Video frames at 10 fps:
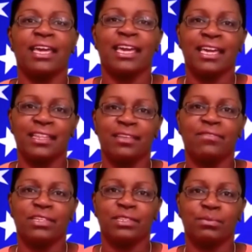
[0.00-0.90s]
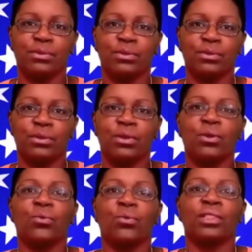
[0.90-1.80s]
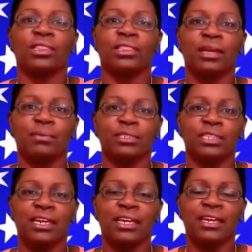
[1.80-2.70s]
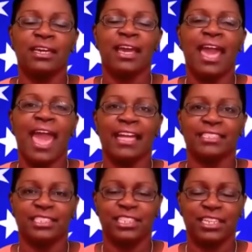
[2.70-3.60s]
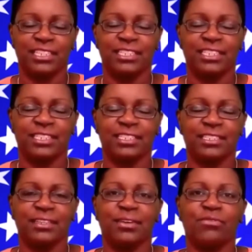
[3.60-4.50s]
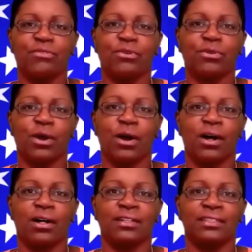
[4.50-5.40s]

indivisible, with liberty and justice for all.